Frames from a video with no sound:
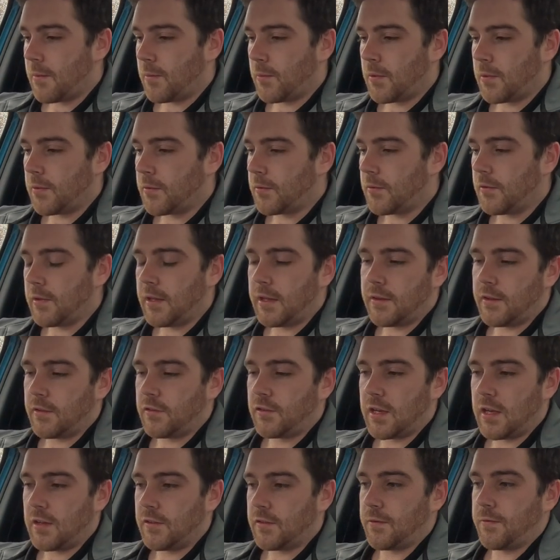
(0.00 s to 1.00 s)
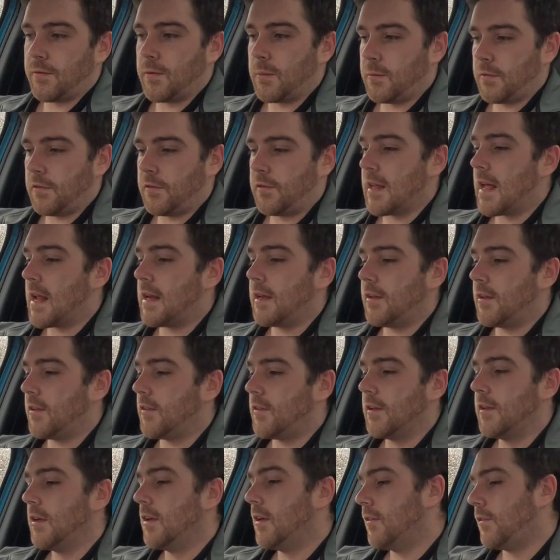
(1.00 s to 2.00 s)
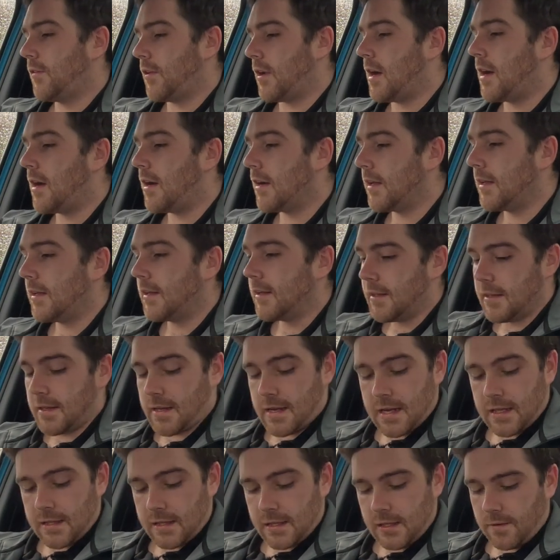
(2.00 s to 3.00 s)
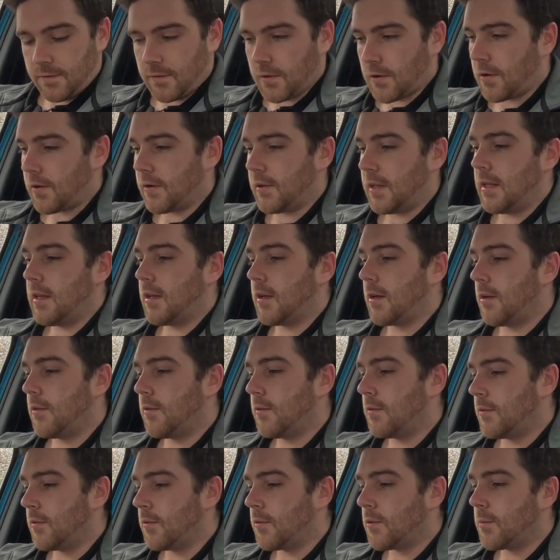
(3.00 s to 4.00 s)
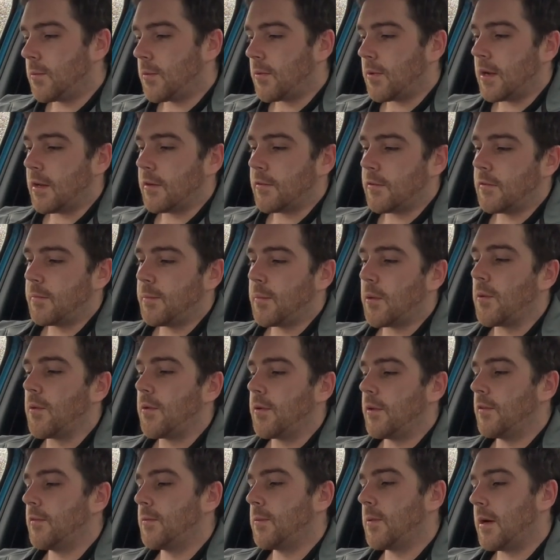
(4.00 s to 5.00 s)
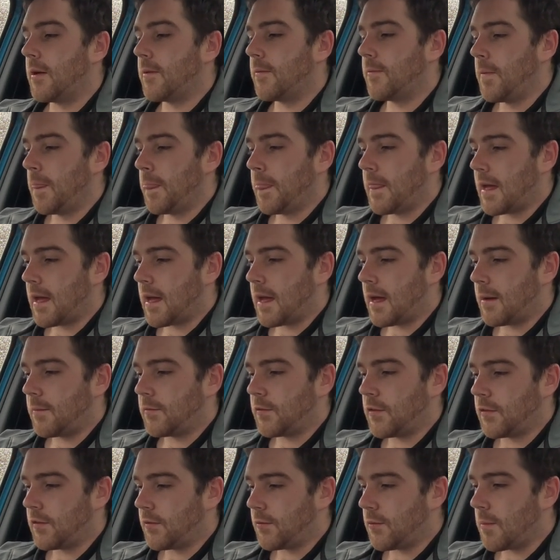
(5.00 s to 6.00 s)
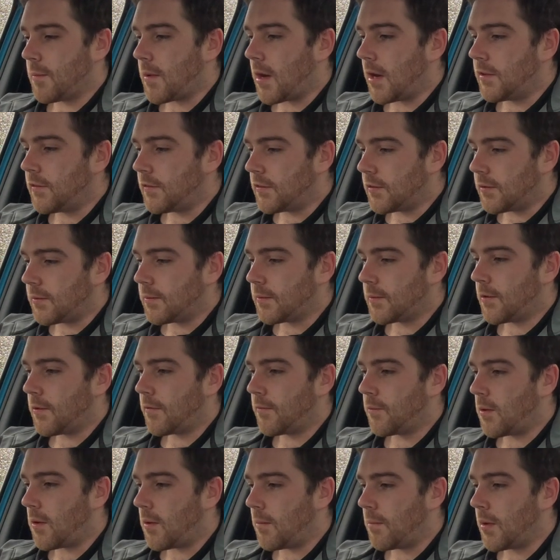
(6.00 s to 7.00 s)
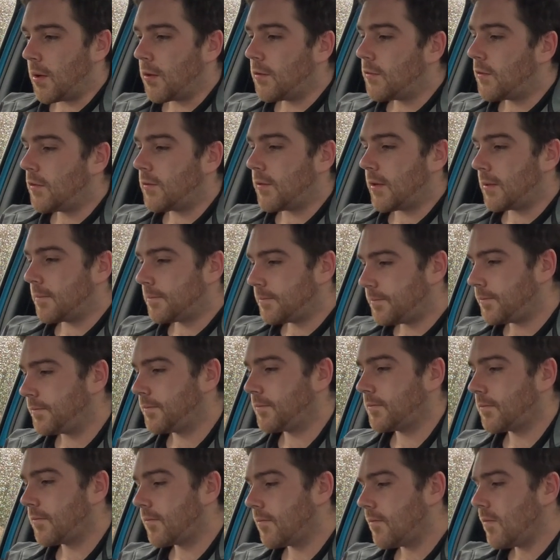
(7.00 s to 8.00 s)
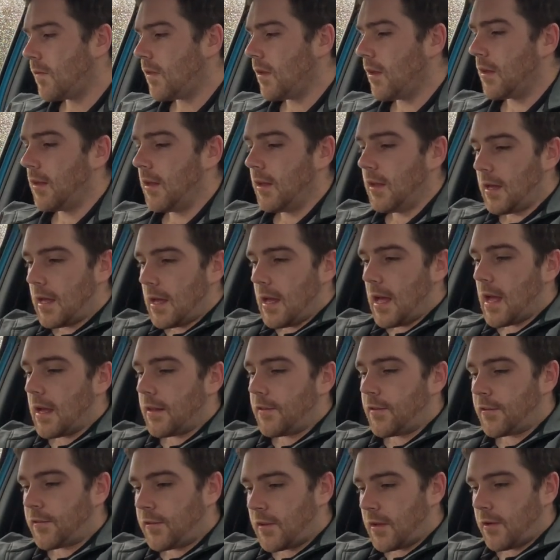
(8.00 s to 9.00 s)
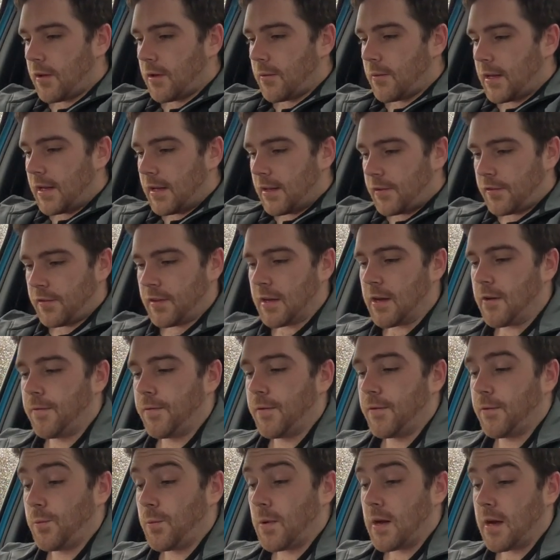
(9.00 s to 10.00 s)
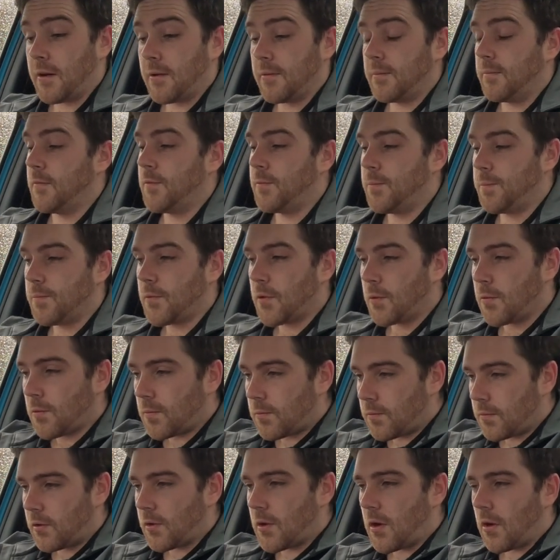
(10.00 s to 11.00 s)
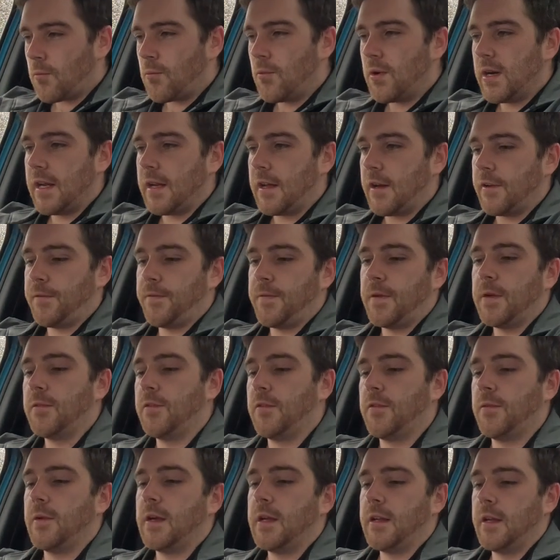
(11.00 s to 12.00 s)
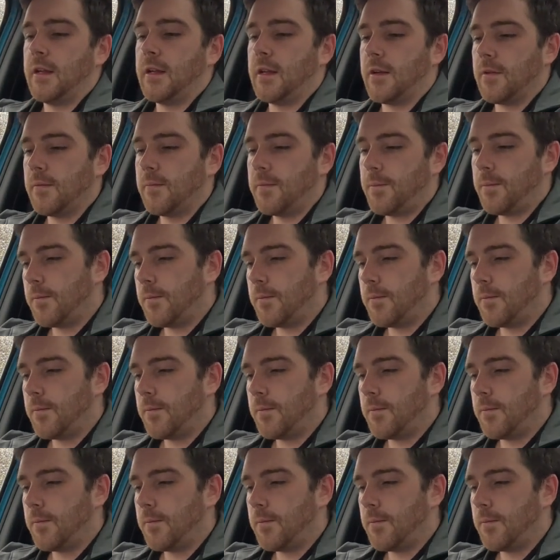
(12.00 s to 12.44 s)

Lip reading: will either change it from standard to high, and then you've got eco, normal and sport as well, just to remind you of what mode you're in. The steering wheel itself as well, got a really nice feel to it, you know,